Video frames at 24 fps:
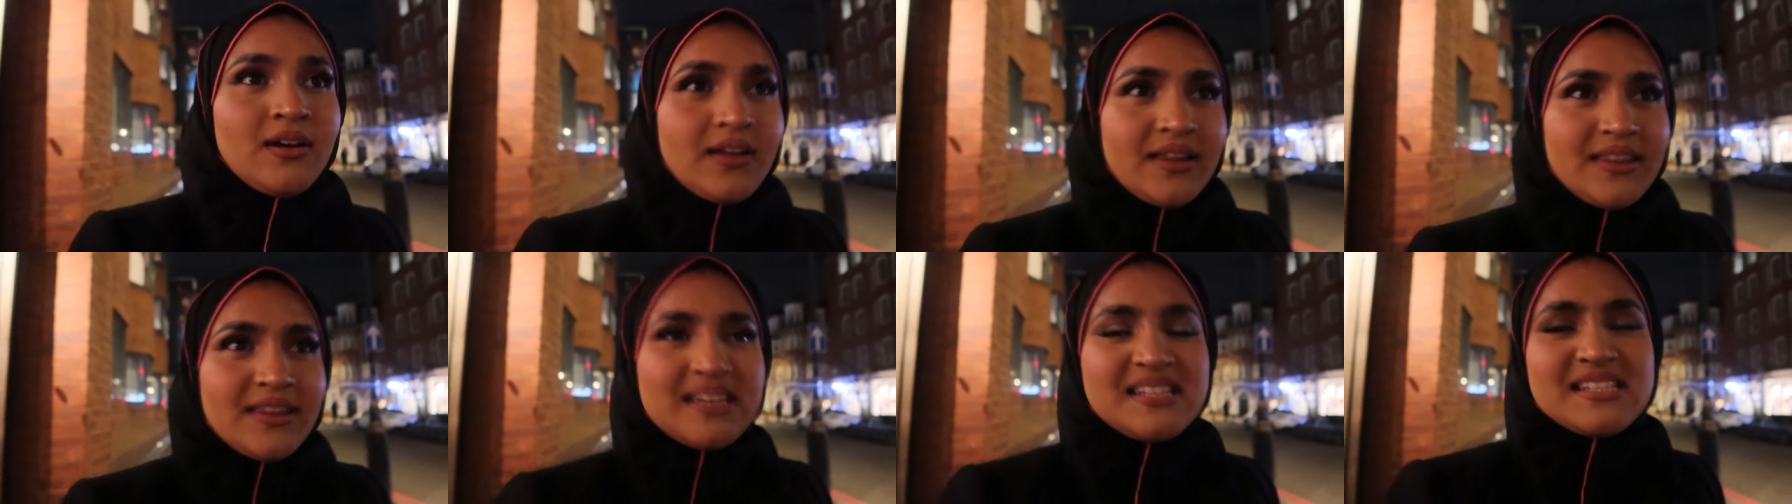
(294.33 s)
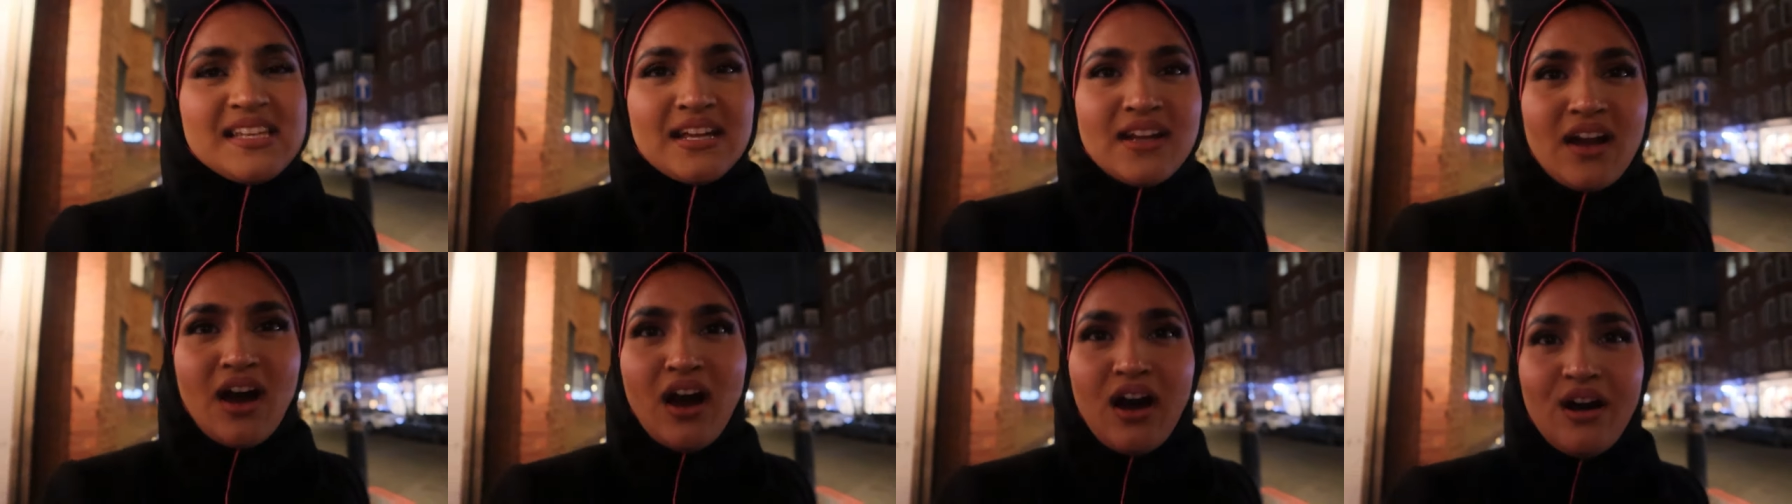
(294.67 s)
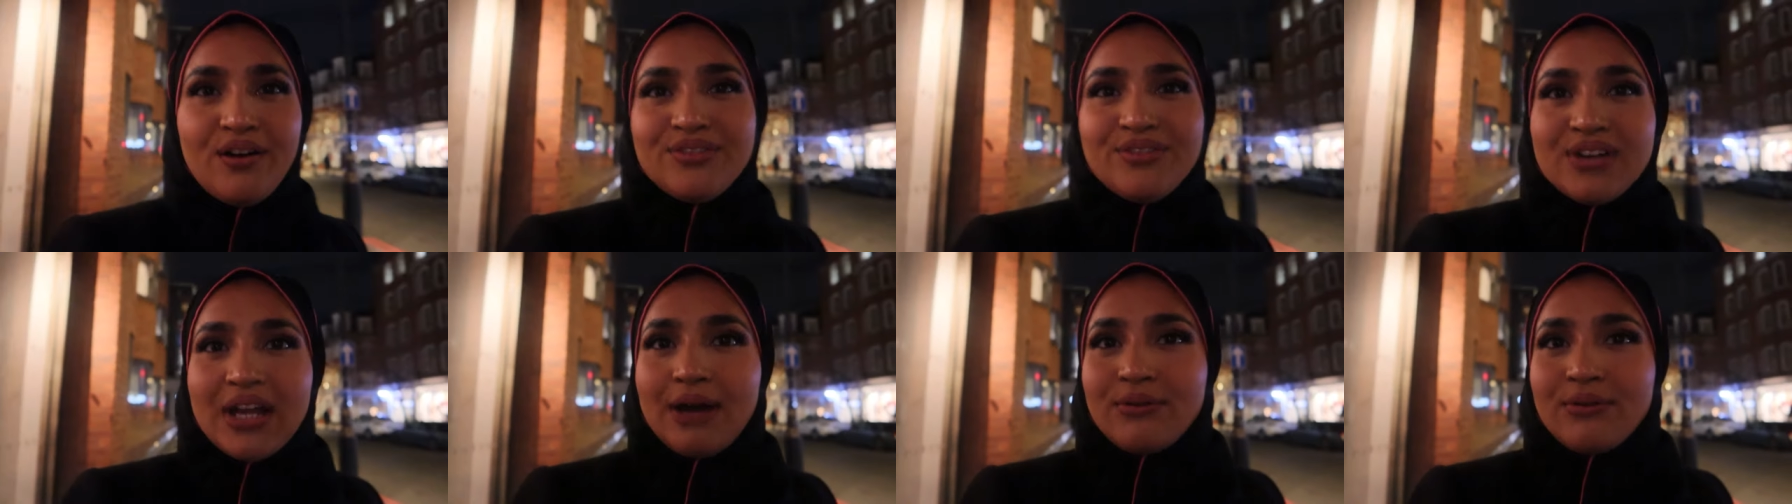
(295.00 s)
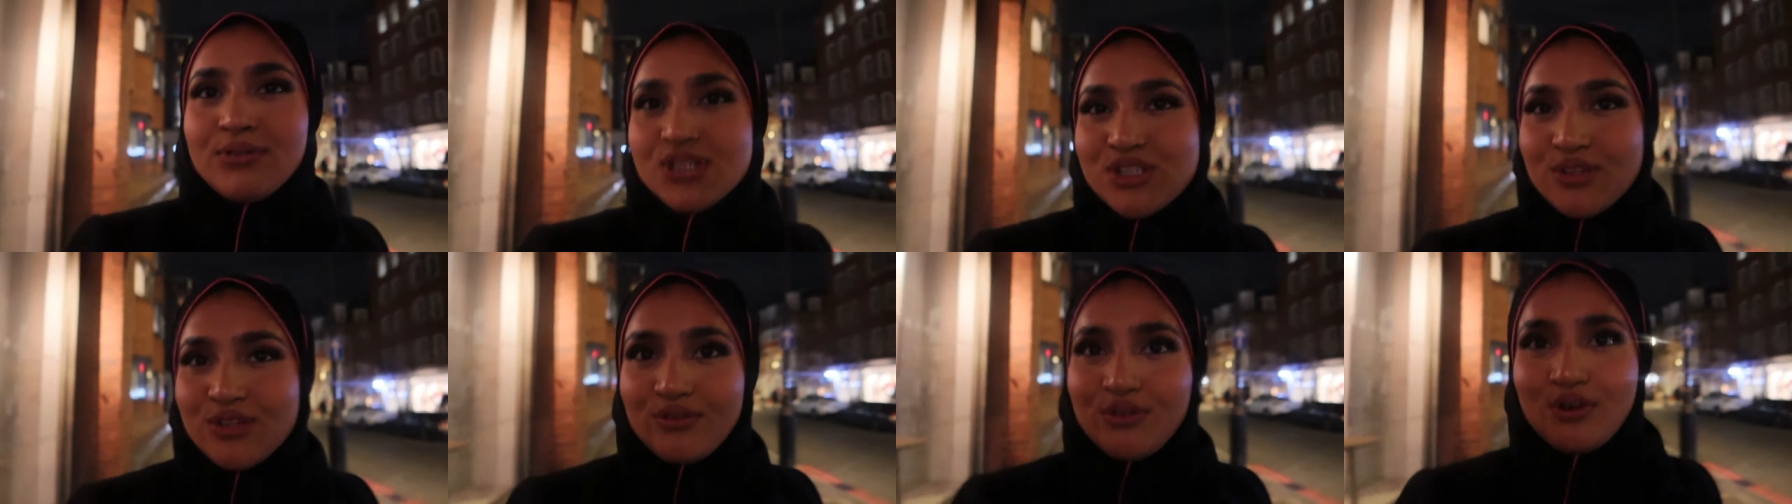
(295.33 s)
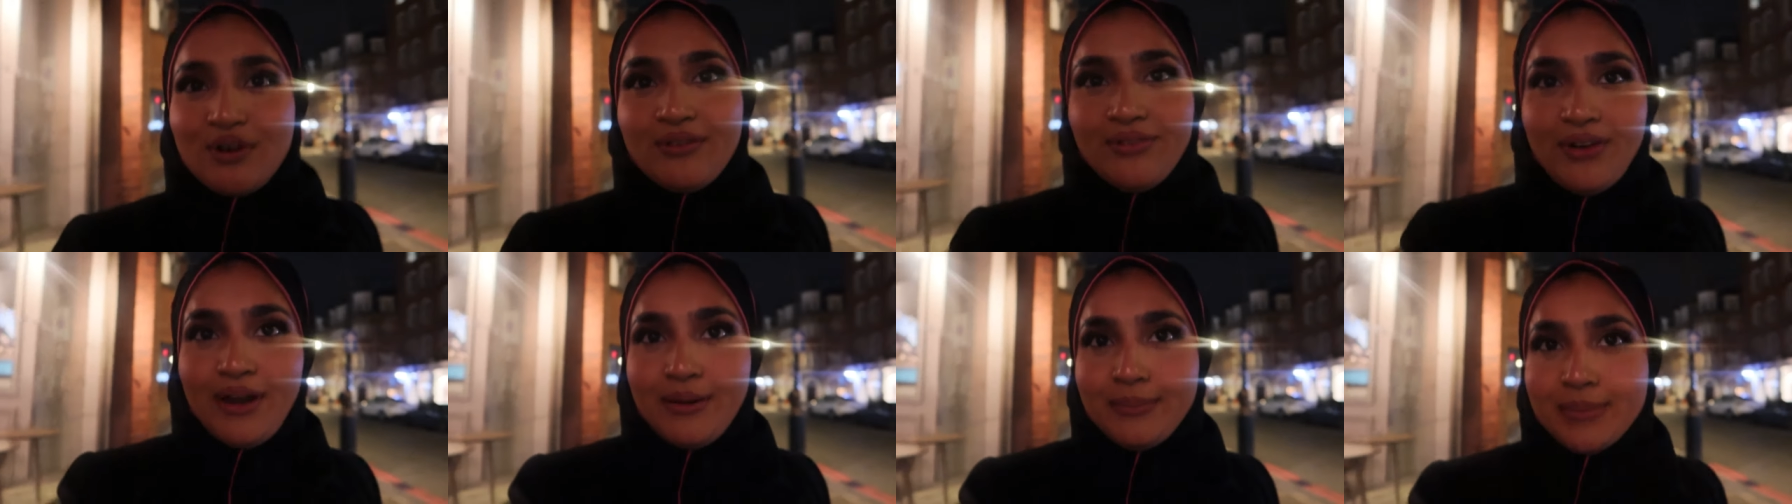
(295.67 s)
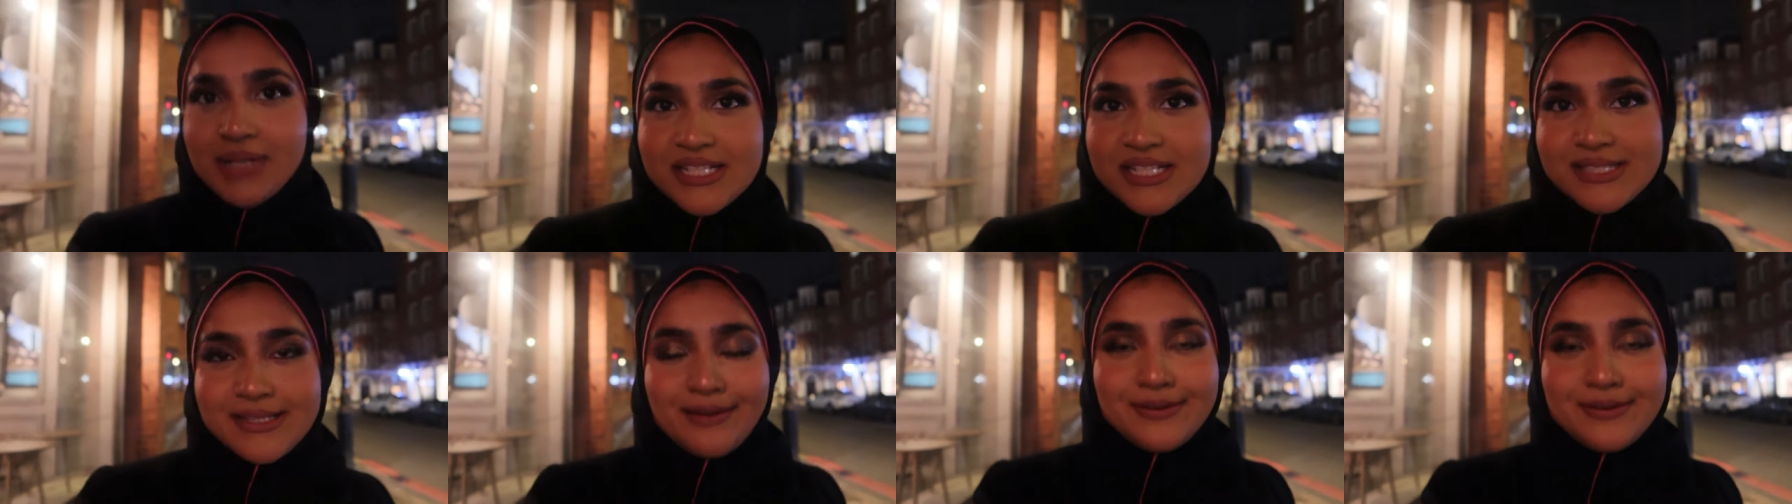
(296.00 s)
they said half an hour to 45
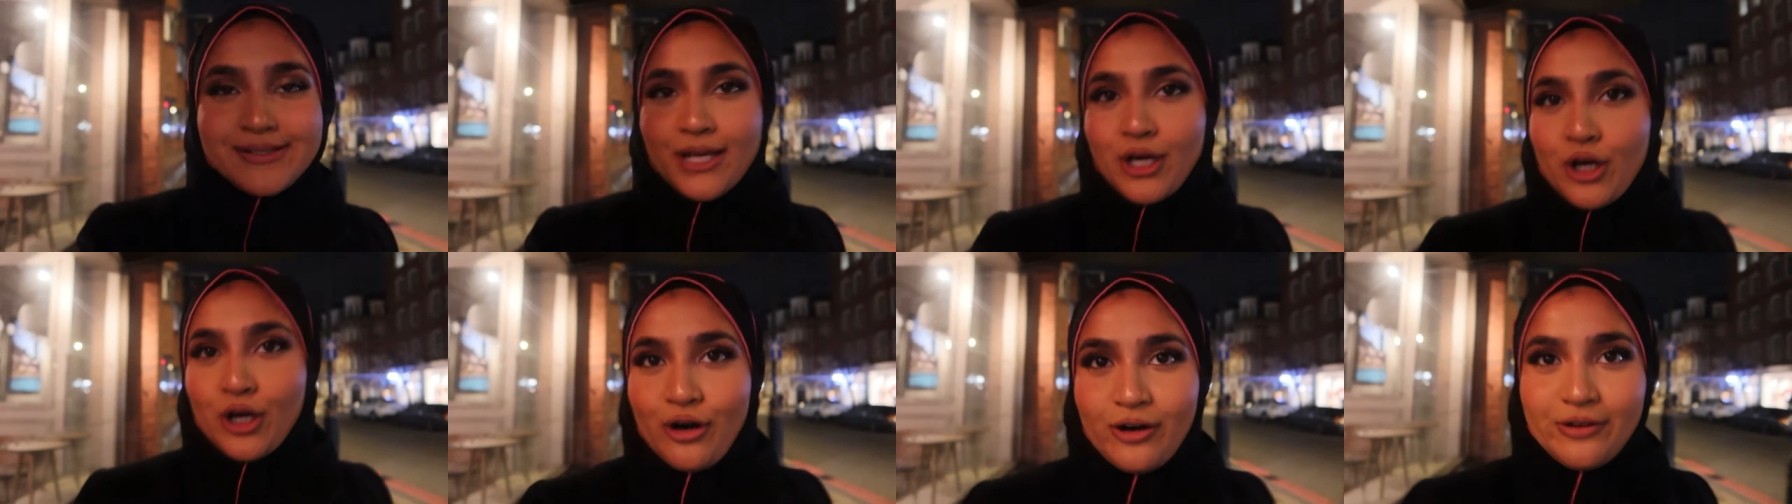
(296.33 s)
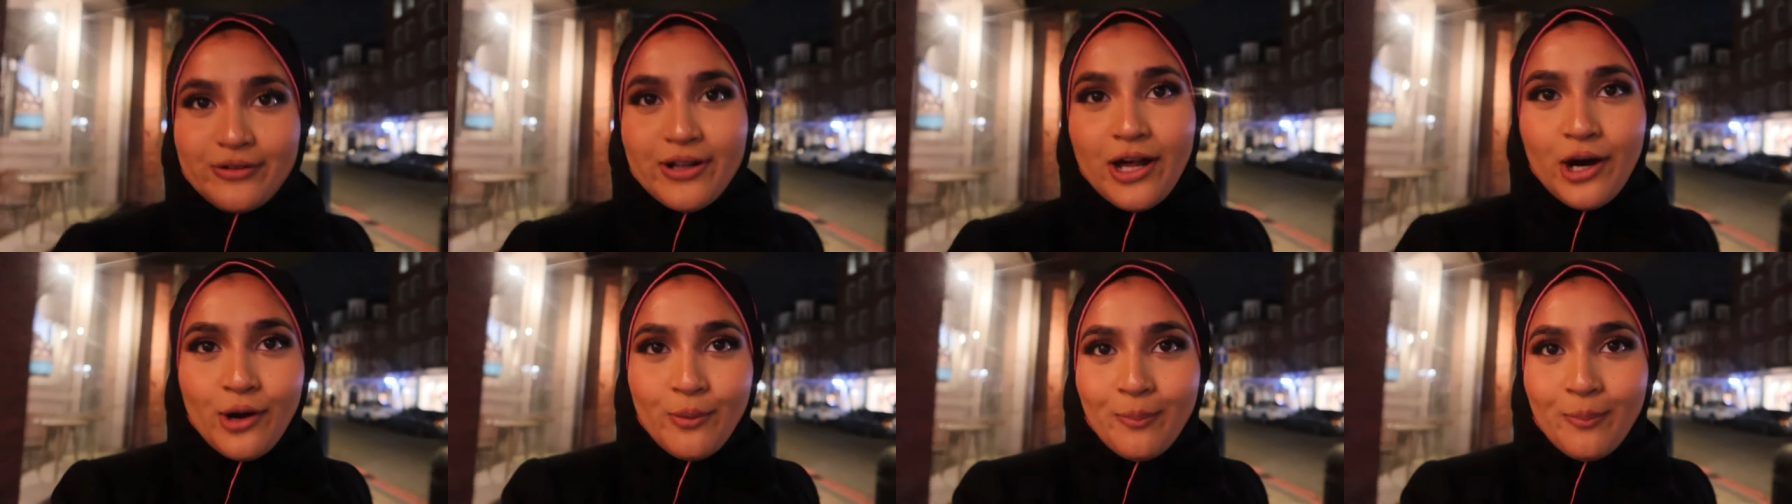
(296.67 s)
minutes. I was like, girl, no,